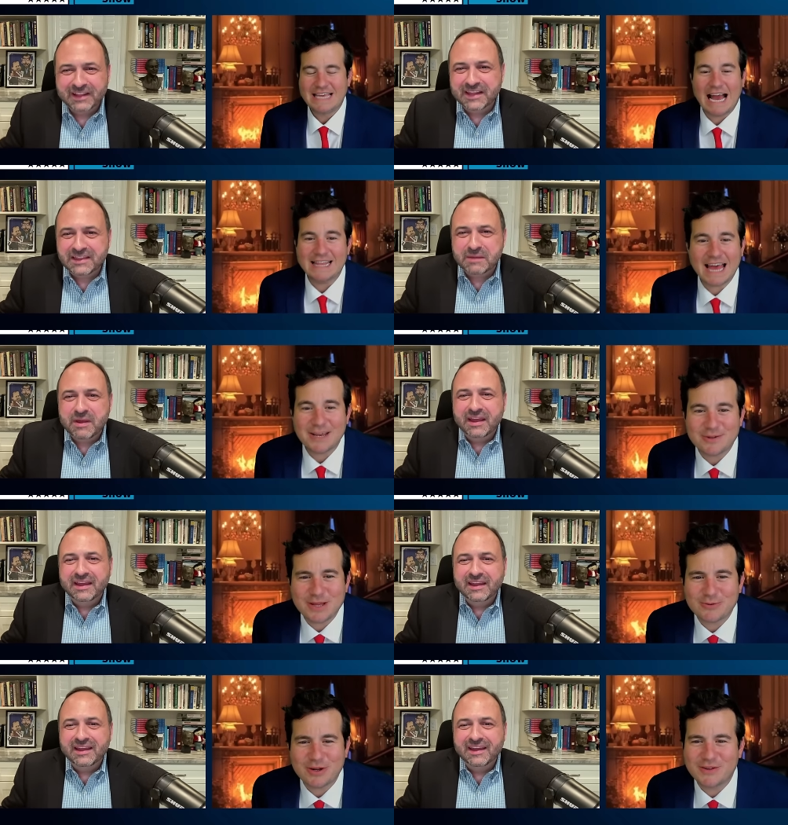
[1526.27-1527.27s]
Speaker 1: yeah, I like the- when they
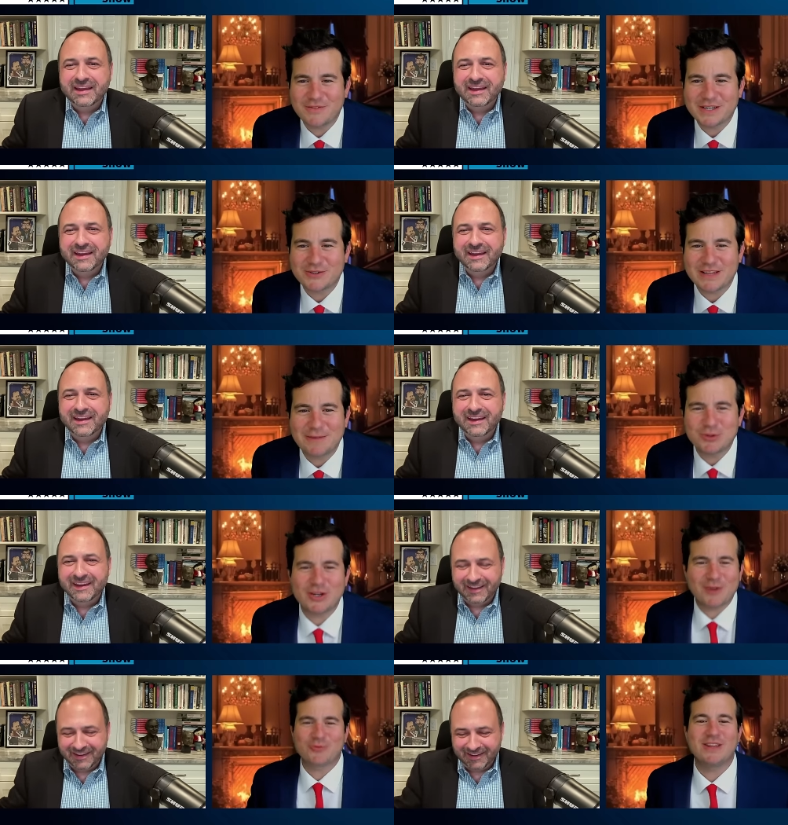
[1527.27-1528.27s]
run the victory lap. Do you
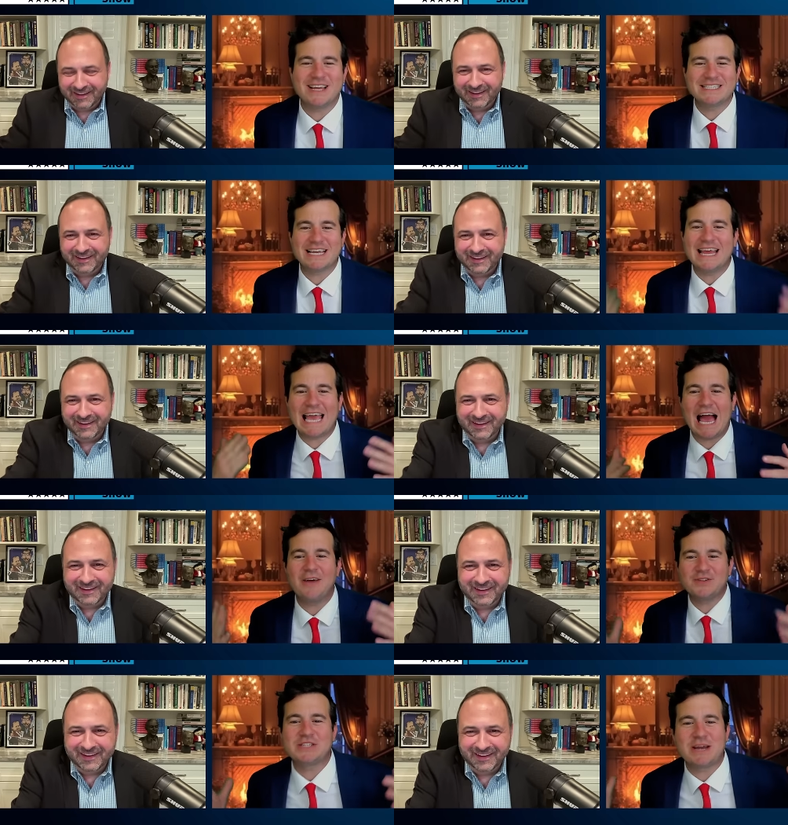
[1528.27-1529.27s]
not realize that? Like,
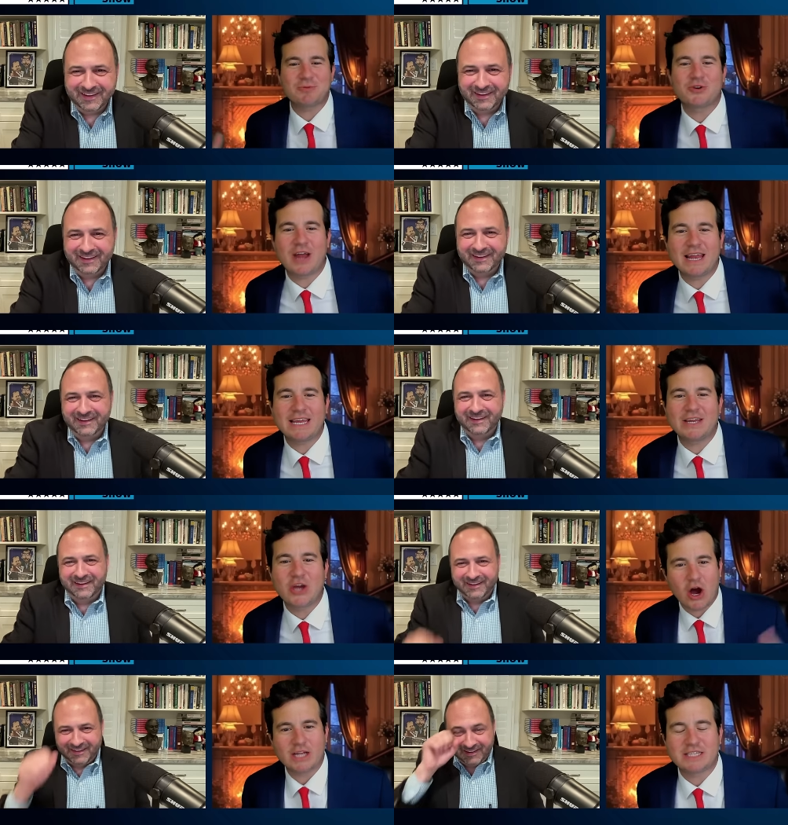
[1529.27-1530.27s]
obviously, I'm creating
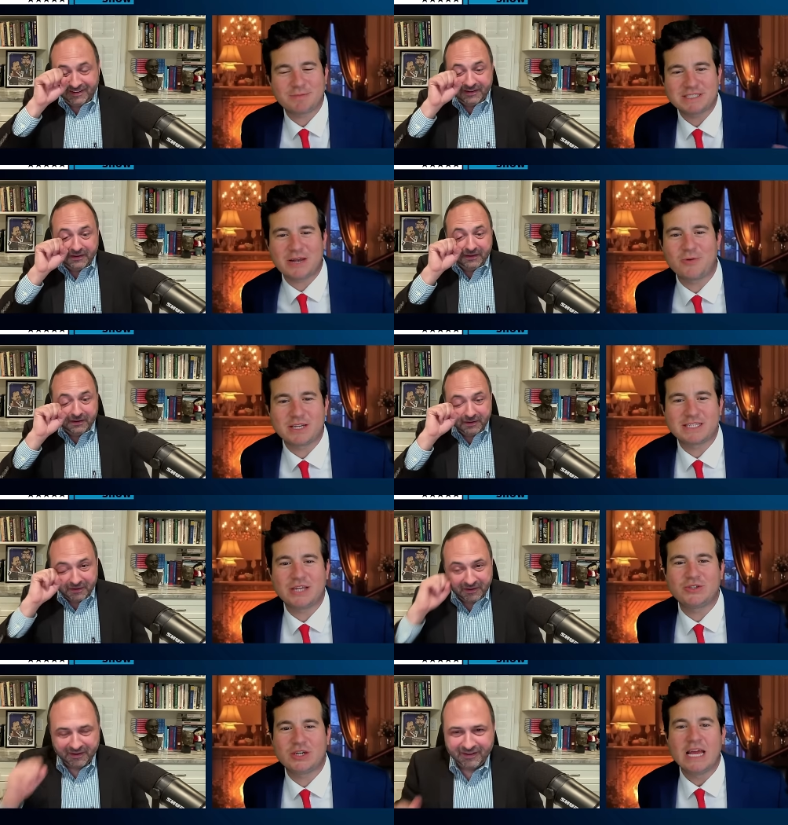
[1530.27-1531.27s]
content because I want
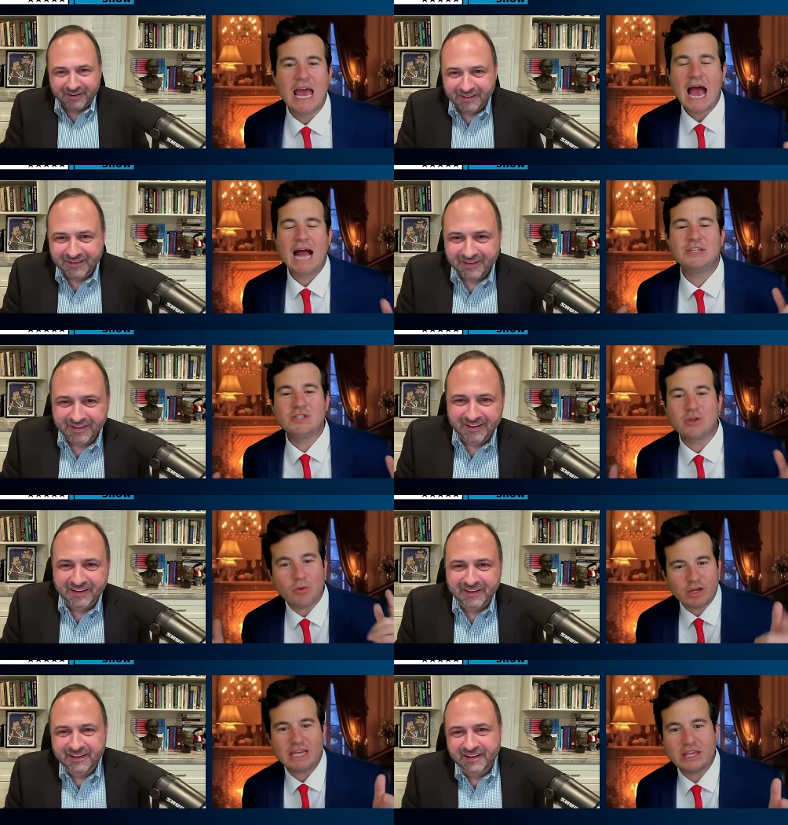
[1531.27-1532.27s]
attention. I just don't want
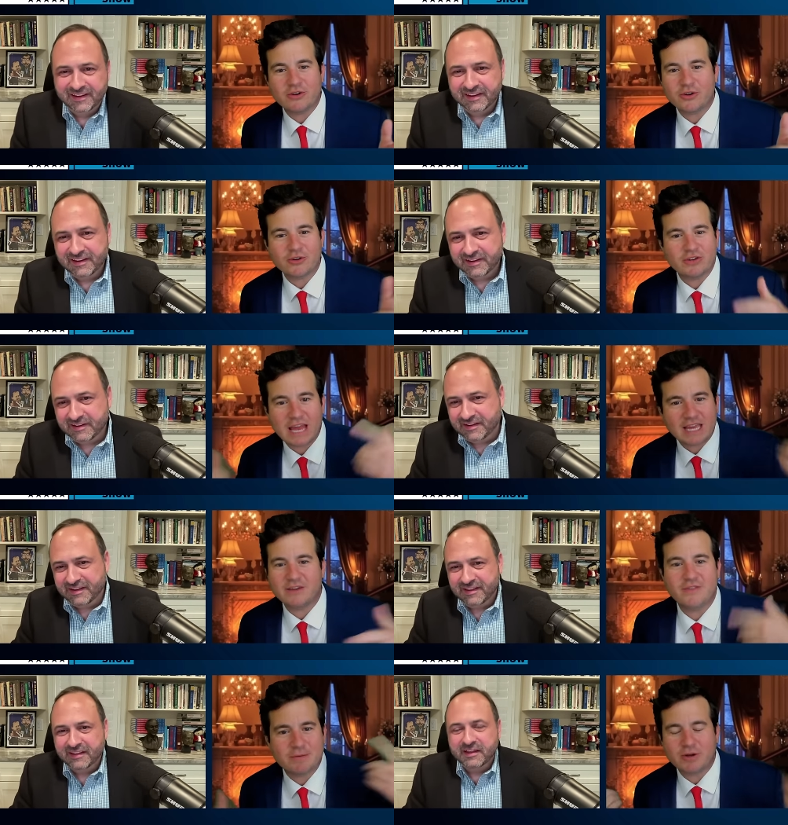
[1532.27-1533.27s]
to hear your negative
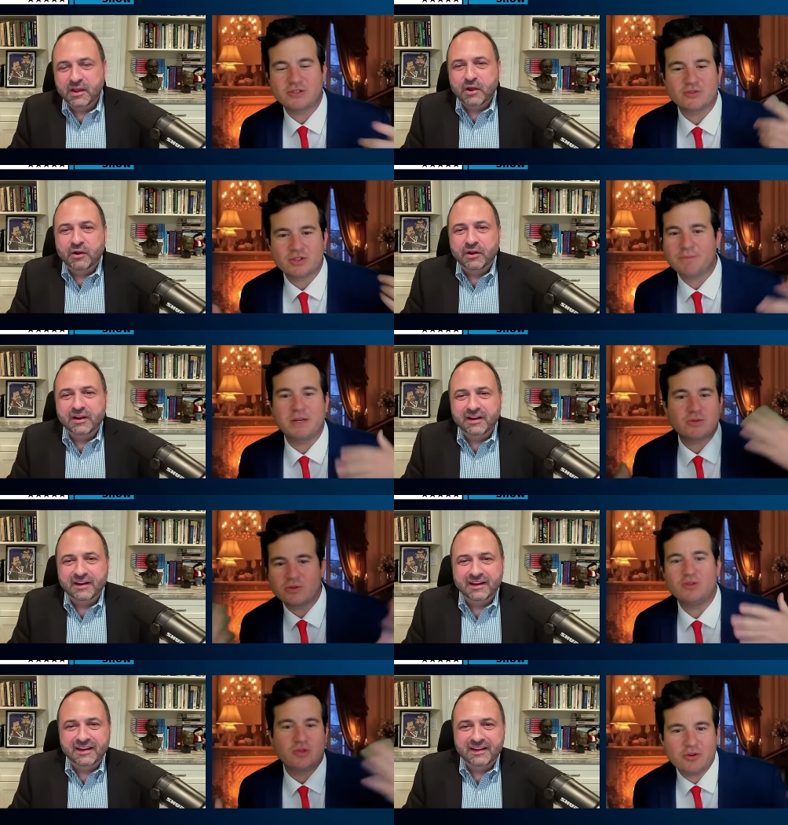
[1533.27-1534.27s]
vibrational stuff because when
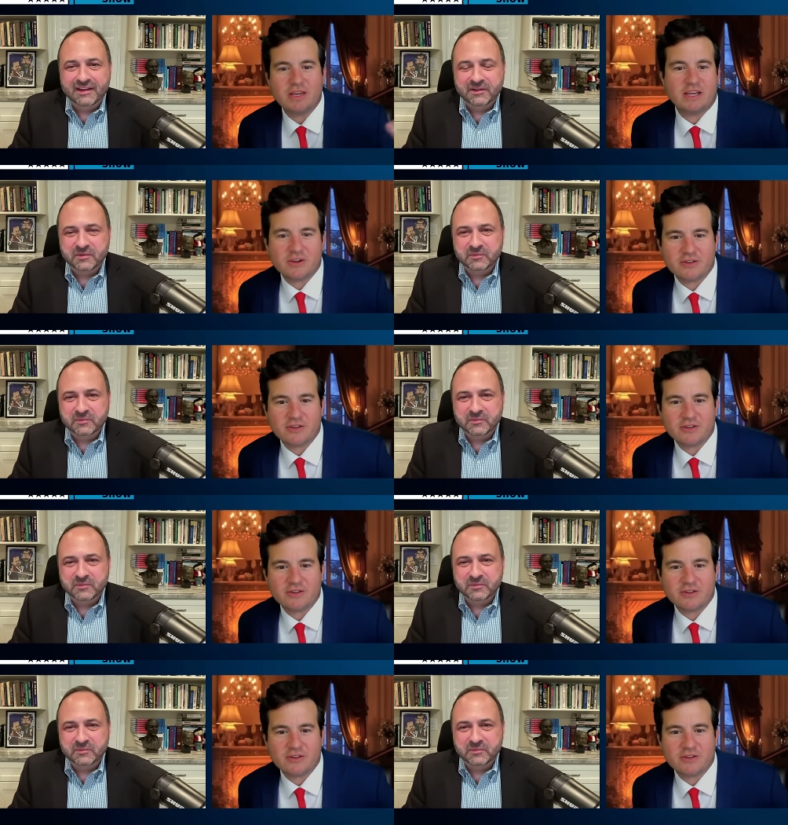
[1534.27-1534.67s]
you do hear